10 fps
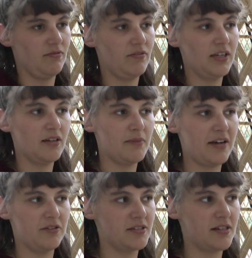feel
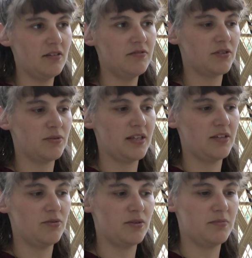about yourself and the way
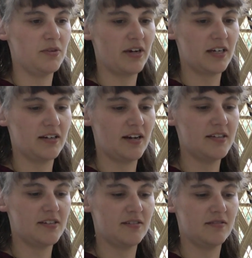that you want to be
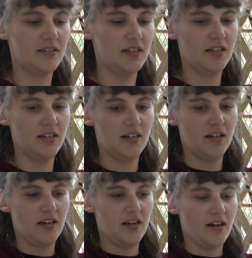recognized.
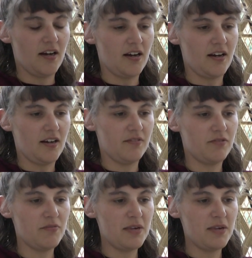And for